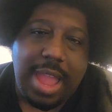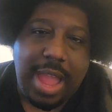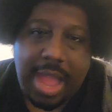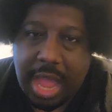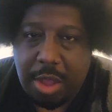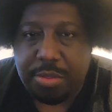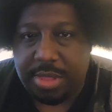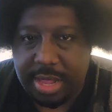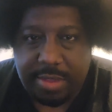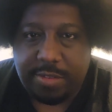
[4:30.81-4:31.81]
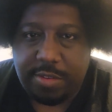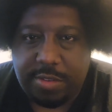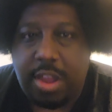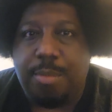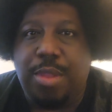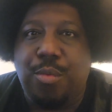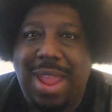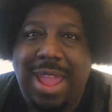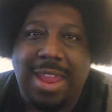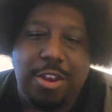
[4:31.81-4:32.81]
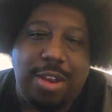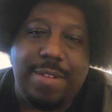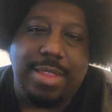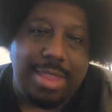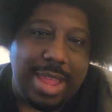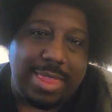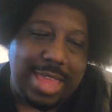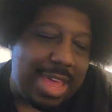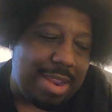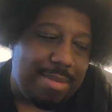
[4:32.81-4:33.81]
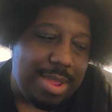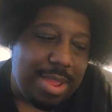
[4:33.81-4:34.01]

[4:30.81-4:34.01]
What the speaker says: how things are going to be ran and everything like that.